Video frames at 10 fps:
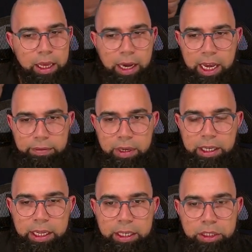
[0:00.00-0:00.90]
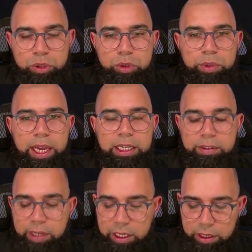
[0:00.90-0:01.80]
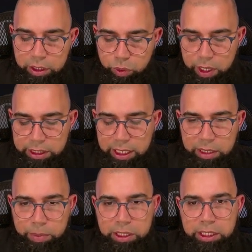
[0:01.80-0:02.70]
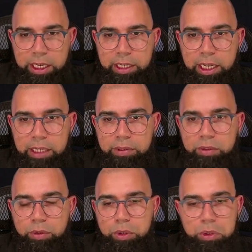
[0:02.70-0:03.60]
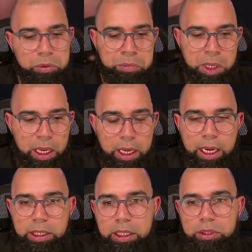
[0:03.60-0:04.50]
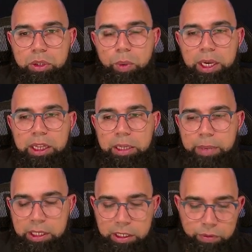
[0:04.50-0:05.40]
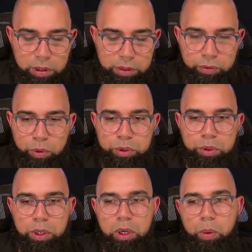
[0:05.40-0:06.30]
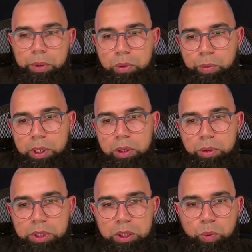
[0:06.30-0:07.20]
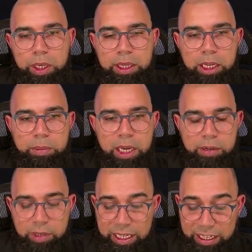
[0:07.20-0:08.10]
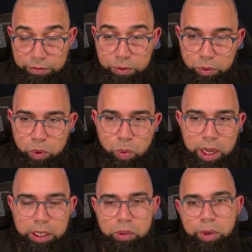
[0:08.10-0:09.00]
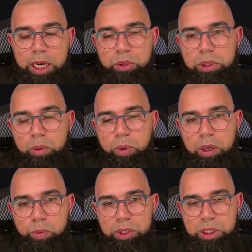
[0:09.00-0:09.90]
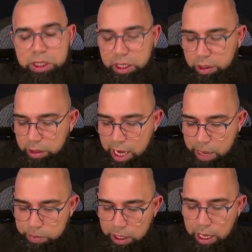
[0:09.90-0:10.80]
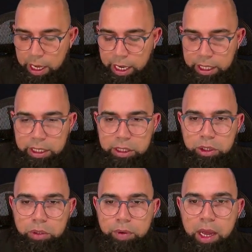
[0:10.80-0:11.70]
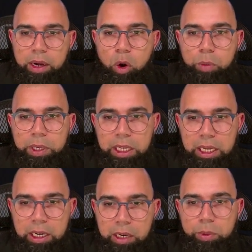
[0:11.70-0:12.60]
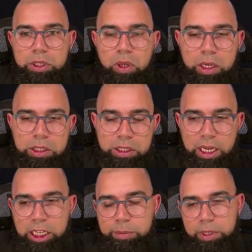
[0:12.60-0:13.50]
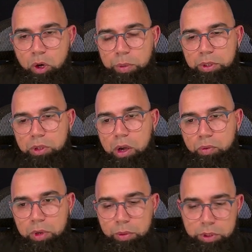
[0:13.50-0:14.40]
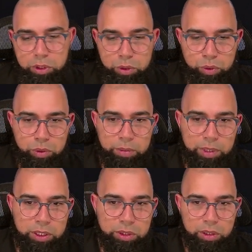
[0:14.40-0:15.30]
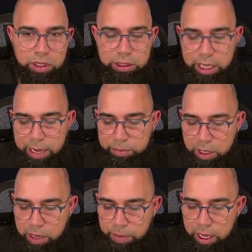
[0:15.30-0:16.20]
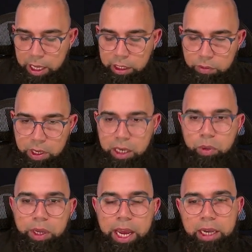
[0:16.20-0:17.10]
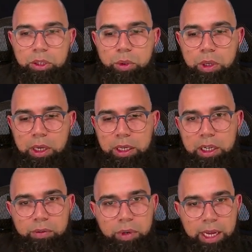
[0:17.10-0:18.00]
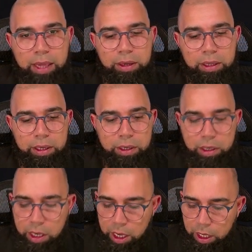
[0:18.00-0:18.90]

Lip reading: I have not had any issues with activating this or accidentally pressing it. And even if you do, it doesn't do anything by default. Of course, you can go into Windows and tweak that behavior if you do want it to actually work with just single taps. In addition, you've got an Omen key here, which launches the HP Omen software, which is used to administer this laptop. You've got a quick handy shortcut here for calculator.